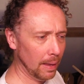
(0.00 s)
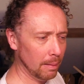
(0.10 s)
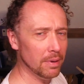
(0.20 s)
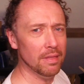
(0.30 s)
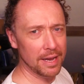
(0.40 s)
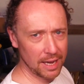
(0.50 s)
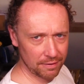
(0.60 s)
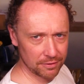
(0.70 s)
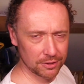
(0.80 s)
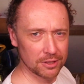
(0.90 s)
But they
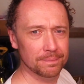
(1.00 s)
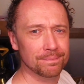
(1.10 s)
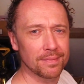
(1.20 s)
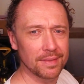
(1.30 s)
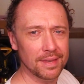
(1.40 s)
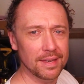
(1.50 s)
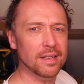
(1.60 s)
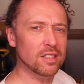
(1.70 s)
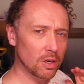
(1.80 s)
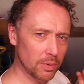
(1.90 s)
haven't.
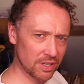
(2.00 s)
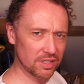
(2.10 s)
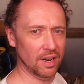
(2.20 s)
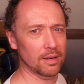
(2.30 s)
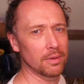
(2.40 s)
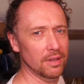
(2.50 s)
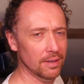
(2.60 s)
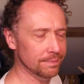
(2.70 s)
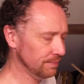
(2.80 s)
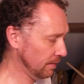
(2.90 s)
So we're stuck with
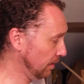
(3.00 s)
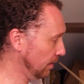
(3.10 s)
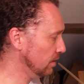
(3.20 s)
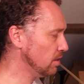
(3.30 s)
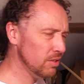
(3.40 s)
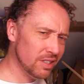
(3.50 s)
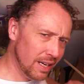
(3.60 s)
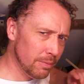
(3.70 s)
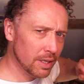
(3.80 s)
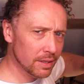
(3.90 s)
it. So
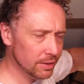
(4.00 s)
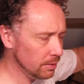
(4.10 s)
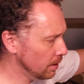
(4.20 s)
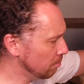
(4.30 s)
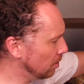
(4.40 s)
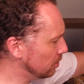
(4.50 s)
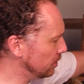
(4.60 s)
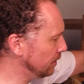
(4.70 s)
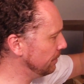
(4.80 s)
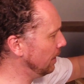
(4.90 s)
today we're going to do an
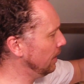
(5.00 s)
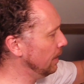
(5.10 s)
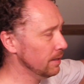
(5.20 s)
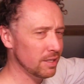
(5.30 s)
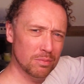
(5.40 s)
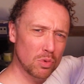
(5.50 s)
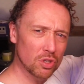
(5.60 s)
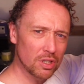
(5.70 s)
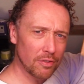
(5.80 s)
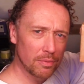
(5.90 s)
unboxing, some more
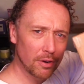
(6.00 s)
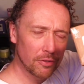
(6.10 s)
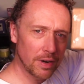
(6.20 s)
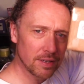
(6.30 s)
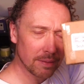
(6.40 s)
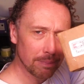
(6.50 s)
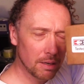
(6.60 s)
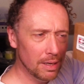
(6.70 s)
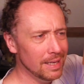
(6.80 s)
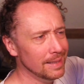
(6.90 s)
stuff from our friends at
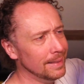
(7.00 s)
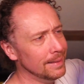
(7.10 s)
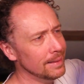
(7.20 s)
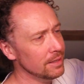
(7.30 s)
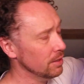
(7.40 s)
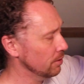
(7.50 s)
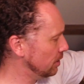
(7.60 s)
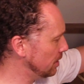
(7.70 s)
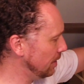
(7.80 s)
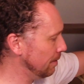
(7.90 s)
Boning, as you can
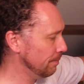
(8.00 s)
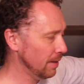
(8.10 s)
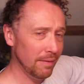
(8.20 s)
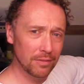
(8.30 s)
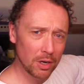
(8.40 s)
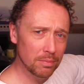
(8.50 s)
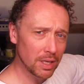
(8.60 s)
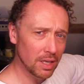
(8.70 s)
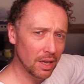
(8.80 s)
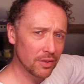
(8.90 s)
see there. I haven't opened
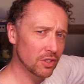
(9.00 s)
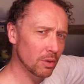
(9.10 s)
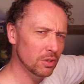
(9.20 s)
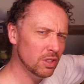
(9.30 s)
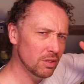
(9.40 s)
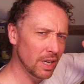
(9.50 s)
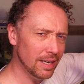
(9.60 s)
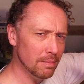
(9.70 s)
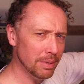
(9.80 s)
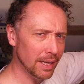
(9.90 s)
it yet, so we'll do that
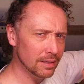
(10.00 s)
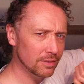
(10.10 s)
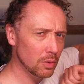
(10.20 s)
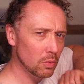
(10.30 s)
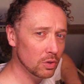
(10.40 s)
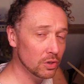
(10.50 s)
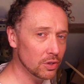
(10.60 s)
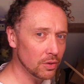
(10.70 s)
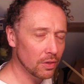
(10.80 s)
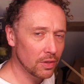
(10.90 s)
in a bit. I've got one or
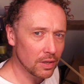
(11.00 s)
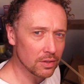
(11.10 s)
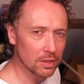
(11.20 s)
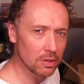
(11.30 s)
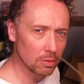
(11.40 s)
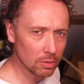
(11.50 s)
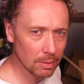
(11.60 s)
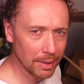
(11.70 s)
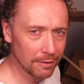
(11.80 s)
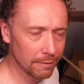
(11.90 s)
two things to talk
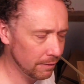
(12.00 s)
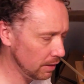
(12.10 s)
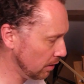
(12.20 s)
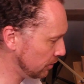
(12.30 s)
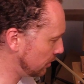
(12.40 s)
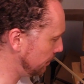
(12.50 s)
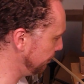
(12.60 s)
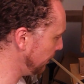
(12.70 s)
about first.